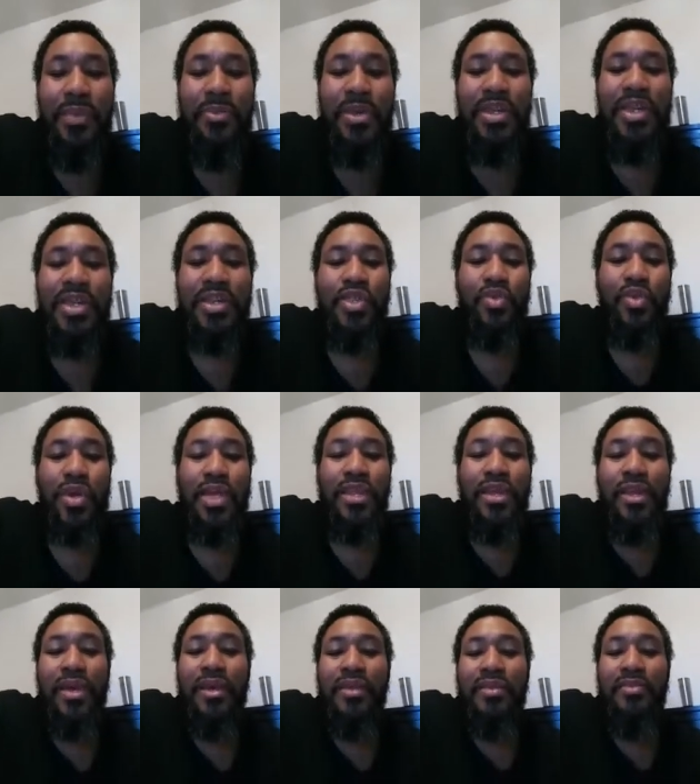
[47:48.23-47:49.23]
It deals with
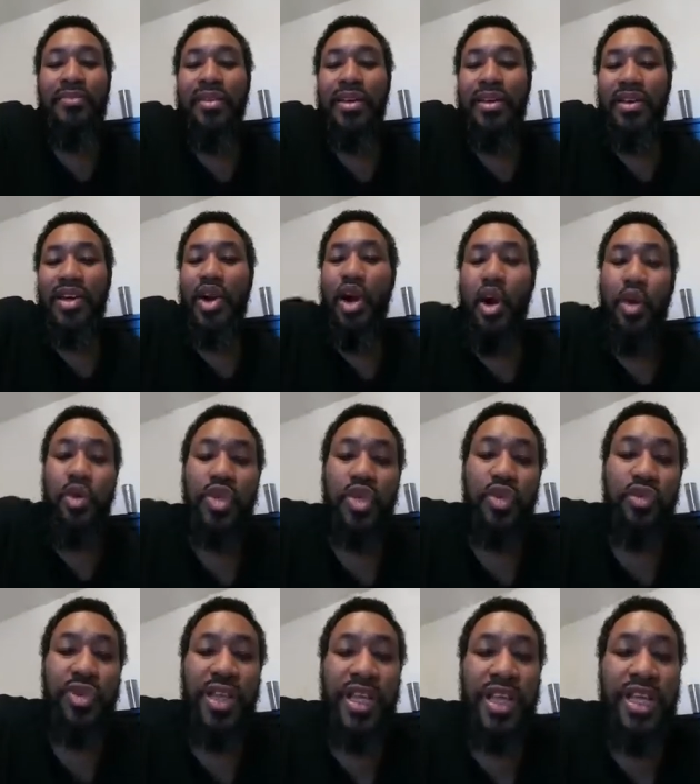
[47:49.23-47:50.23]
the culture
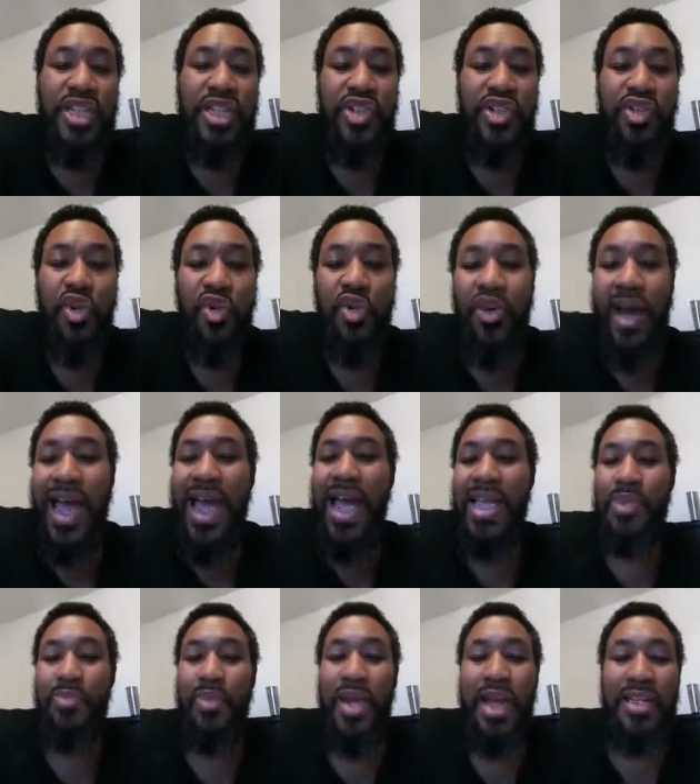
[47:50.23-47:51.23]
and the historical
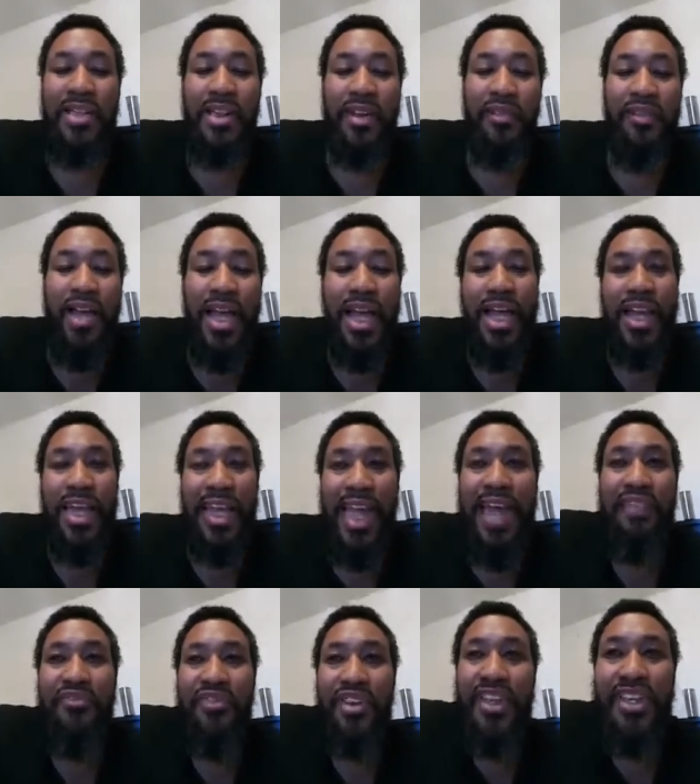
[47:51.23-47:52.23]
aspect of
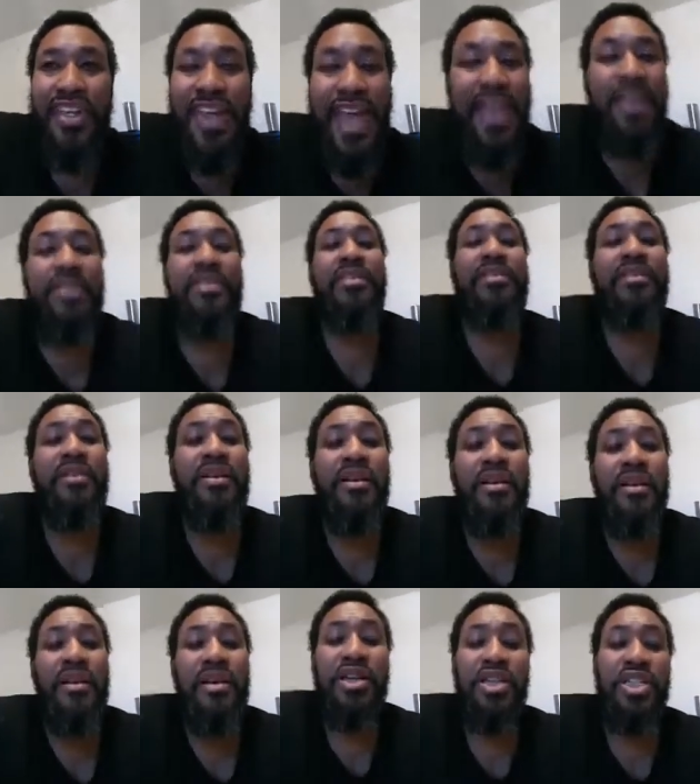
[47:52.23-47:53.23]
life and death.
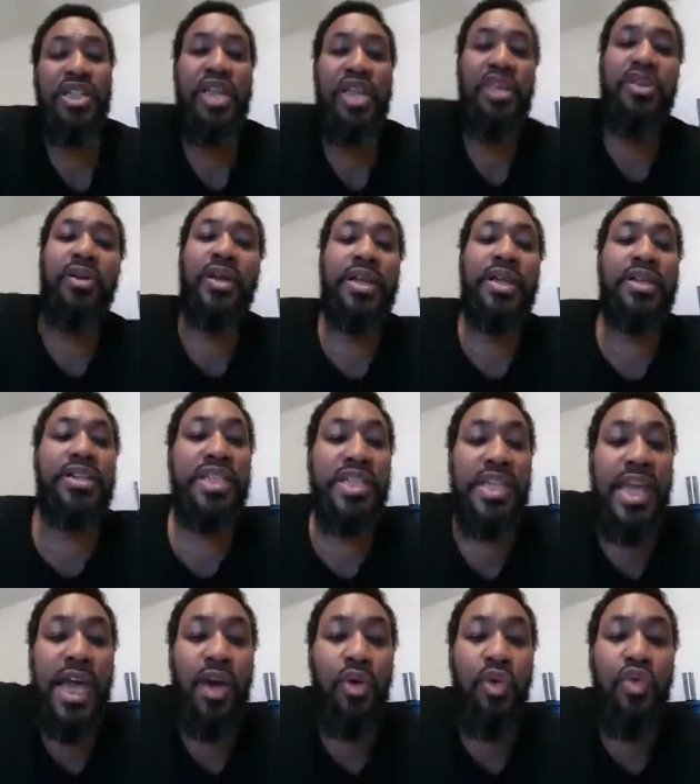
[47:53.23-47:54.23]
Because then you'll
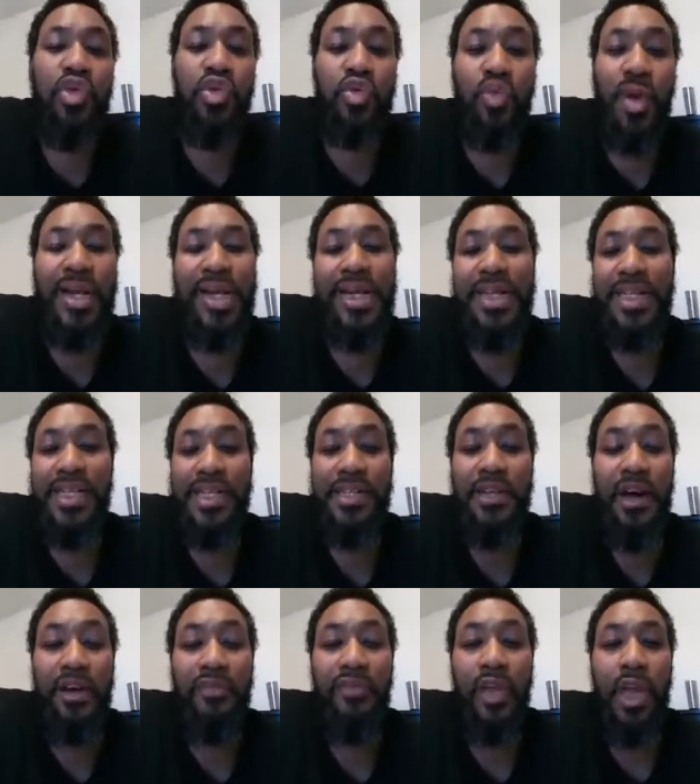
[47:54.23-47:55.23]
understand who's running this
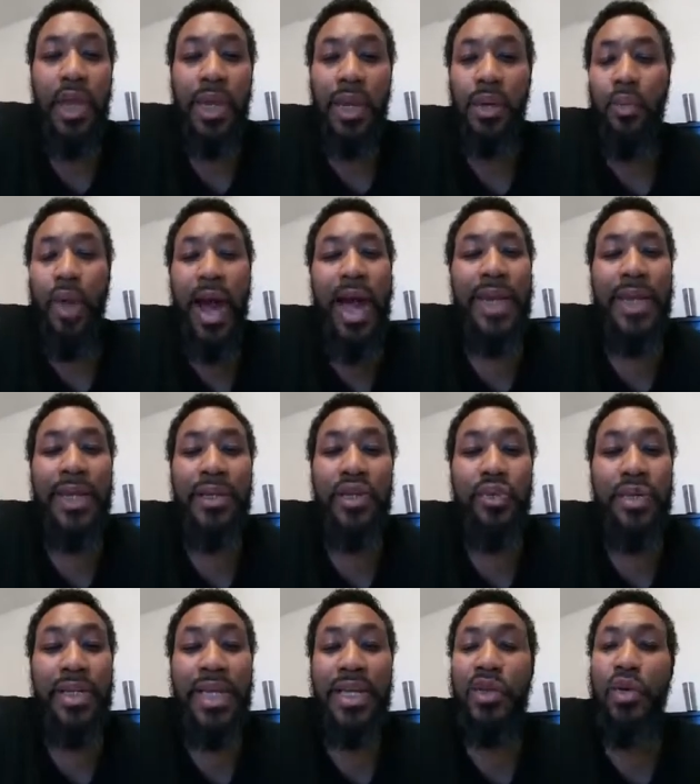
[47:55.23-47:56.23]
stuff and why they do
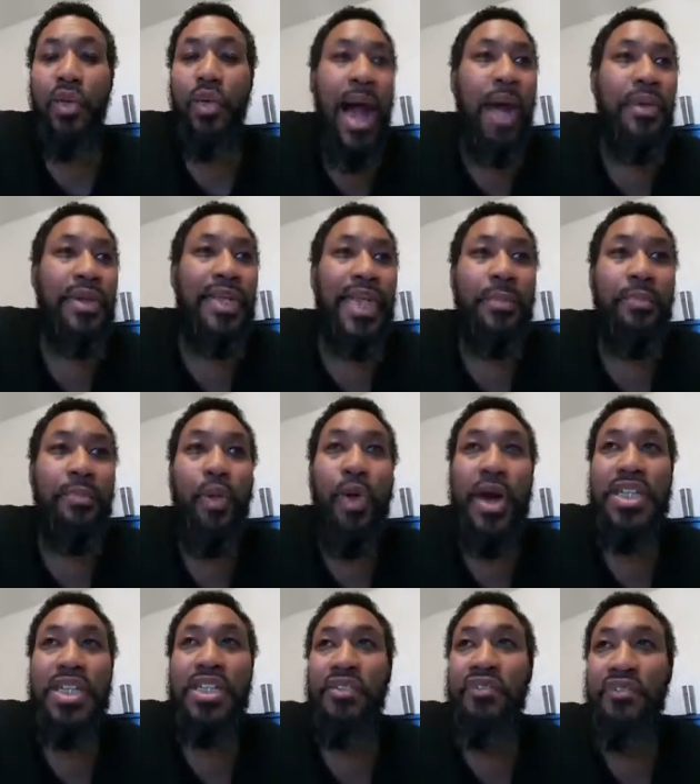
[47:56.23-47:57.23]
what they do. Why would they
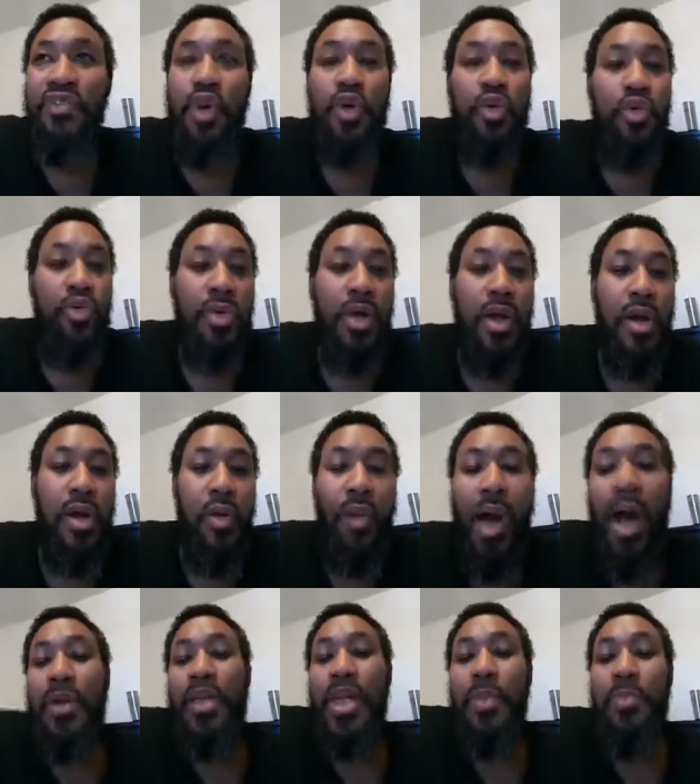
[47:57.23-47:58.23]
poison the food? Why
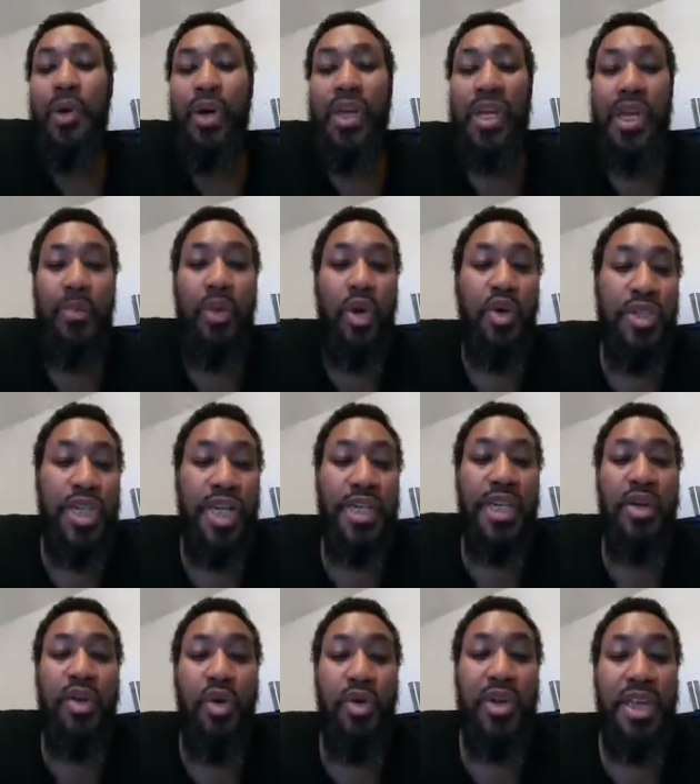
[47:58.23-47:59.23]
would they put chemicals that they
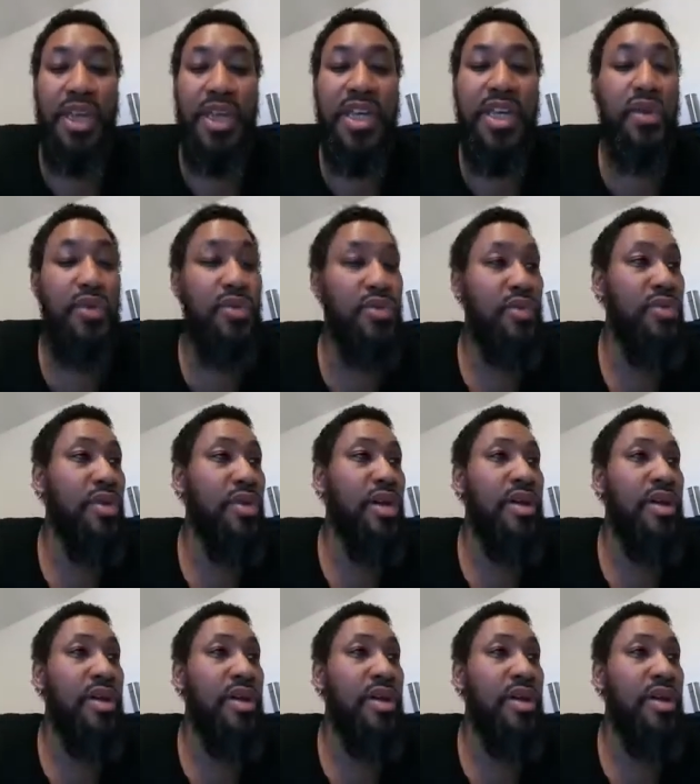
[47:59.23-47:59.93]
know can kill you?